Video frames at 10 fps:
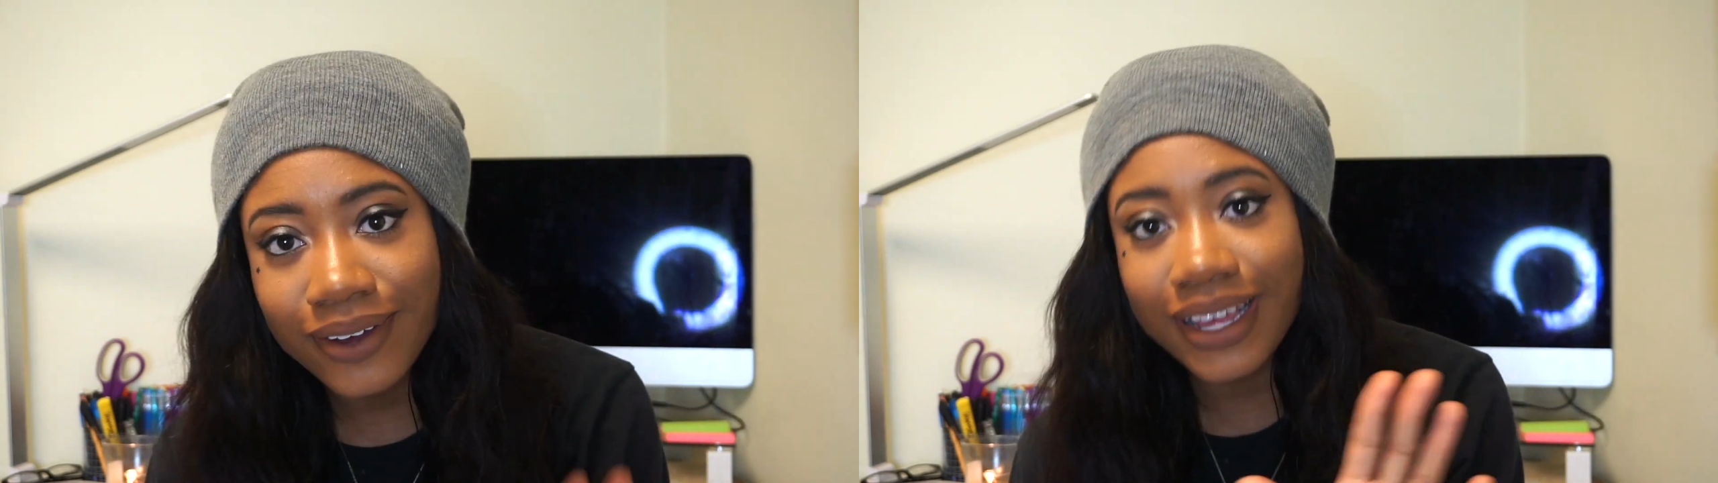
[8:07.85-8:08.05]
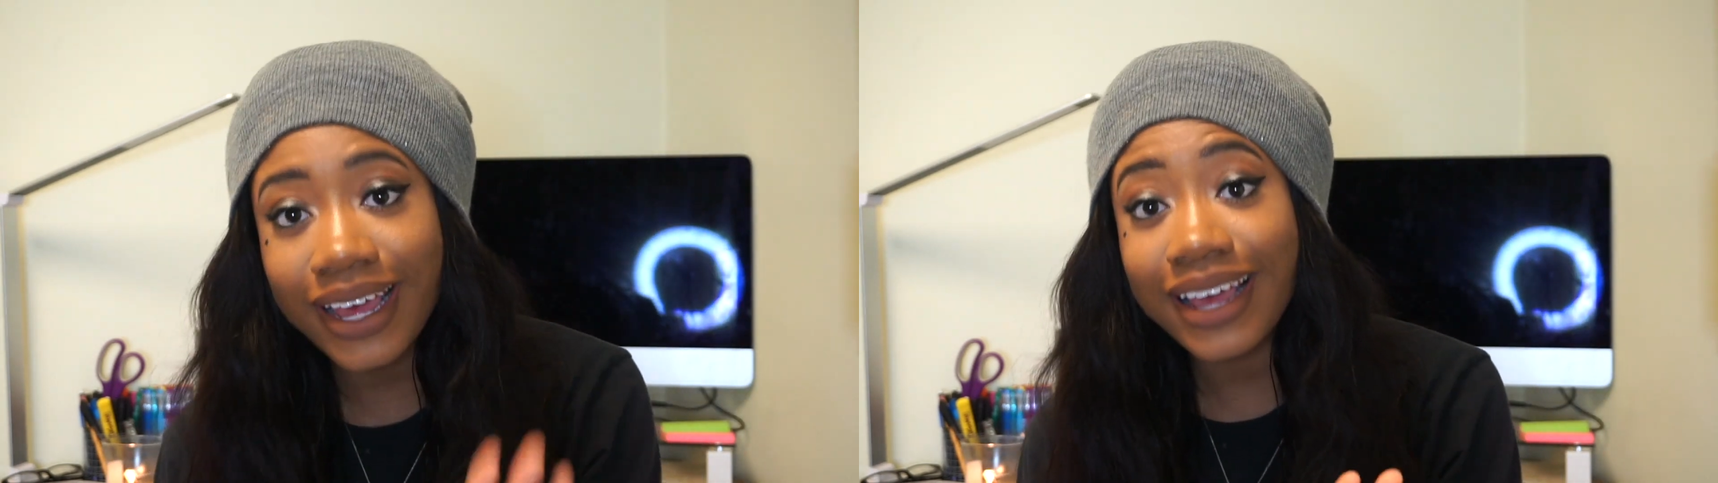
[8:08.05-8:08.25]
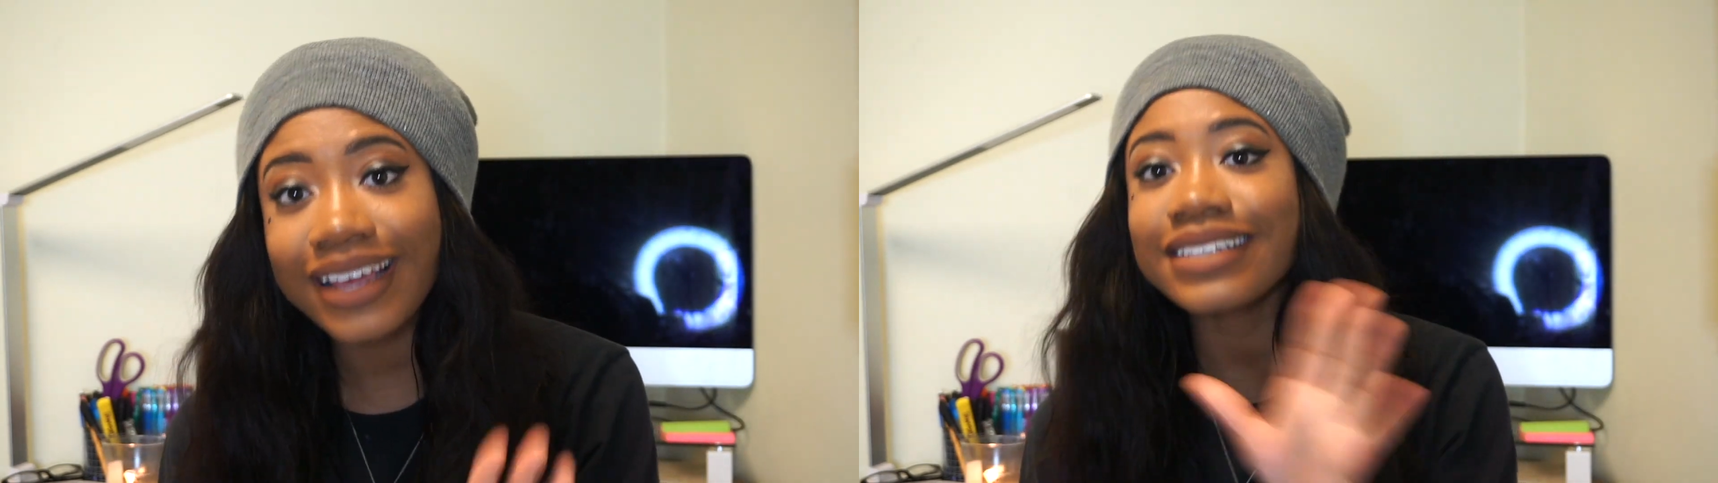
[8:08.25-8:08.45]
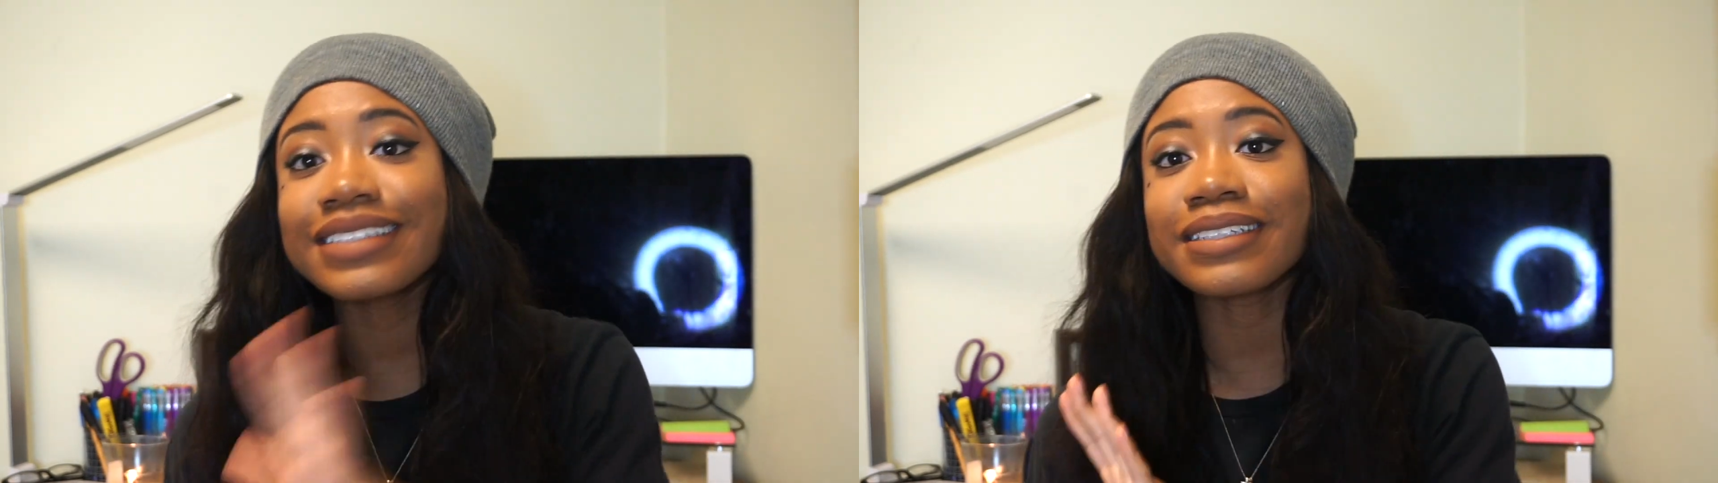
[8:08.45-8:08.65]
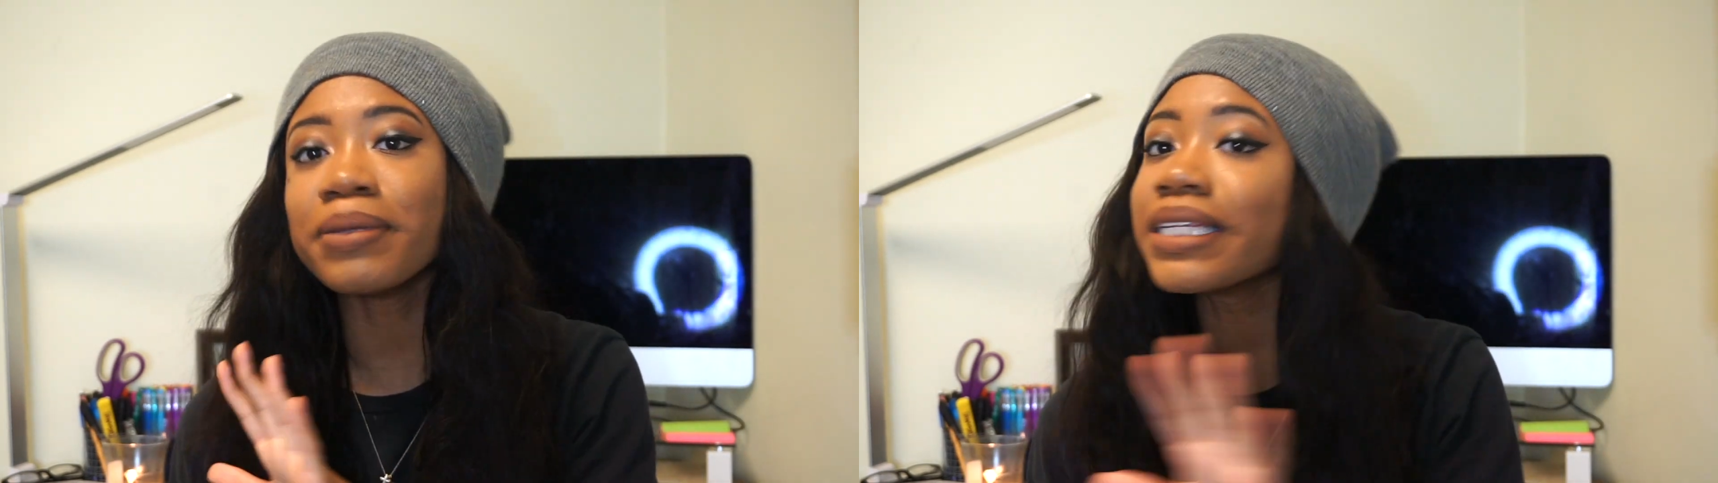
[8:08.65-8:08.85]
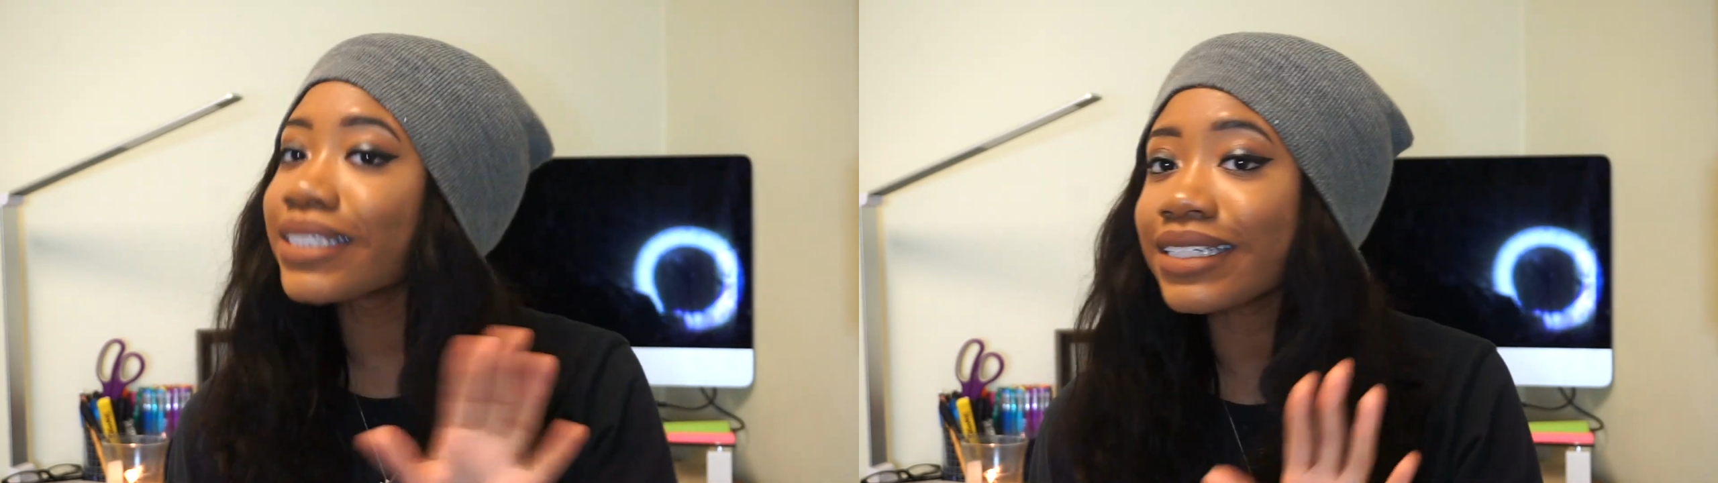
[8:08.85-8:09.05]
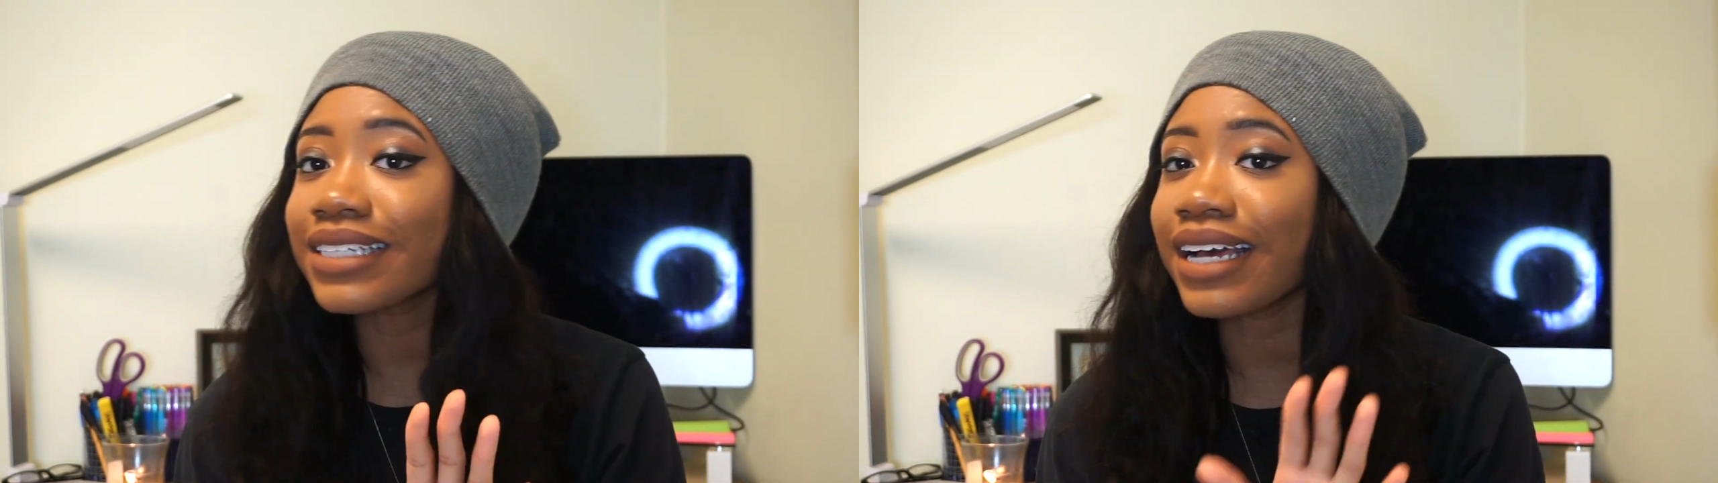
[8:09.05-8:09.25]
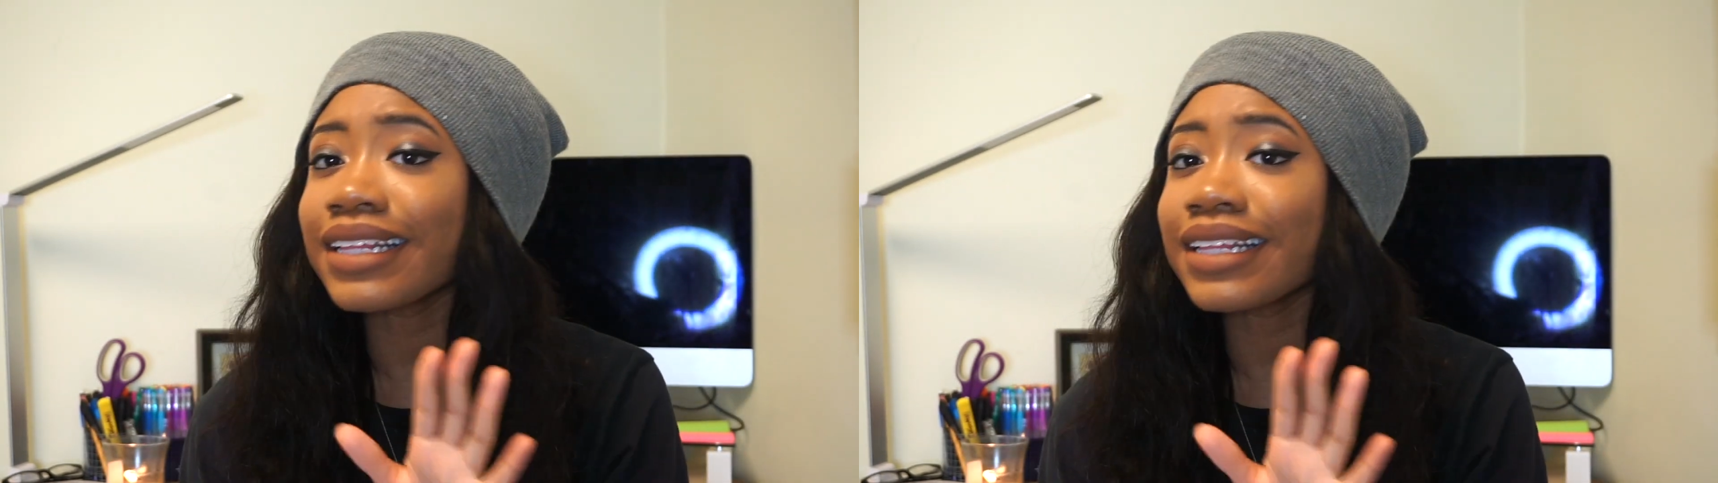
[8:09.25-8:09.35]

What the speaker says: Okay, it is a military town.